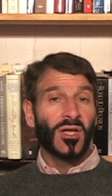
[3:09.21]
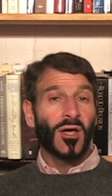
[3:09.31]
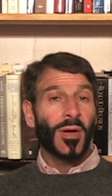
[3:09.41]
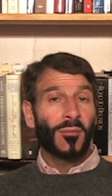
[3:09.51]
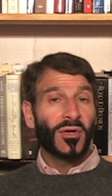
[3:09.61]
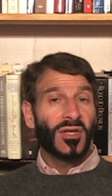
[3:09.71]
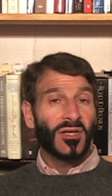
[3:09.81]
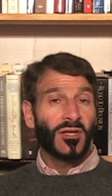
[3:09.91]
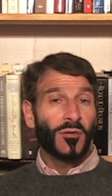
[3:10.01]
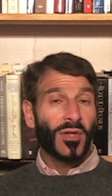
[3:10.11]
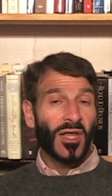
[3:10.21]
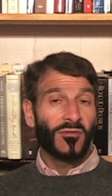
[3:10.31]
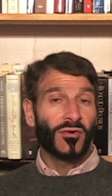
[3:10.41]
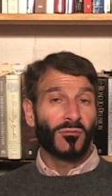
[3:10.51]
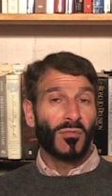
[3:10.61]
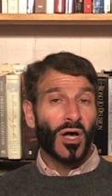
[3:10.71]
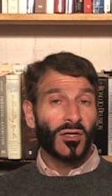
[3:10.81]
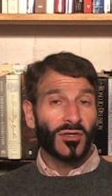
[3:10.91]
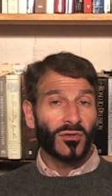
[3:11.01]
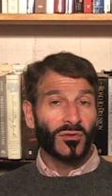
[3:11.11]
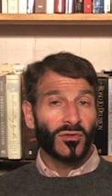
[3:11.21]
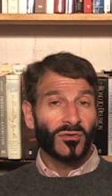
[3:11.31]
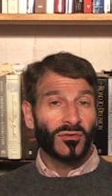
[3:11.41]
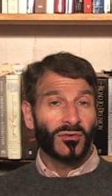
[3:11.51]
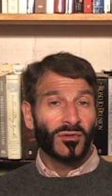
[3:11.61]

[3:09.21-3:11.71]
about predicting the behavior of molecules,